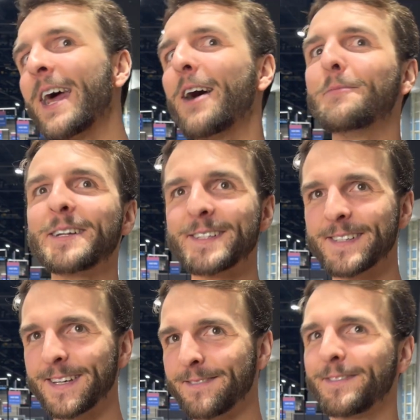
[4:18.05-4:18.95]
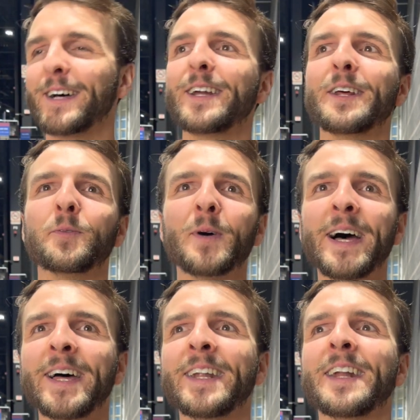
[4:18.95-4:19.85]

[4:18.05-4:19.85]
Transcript: how much it's going to flood, and when.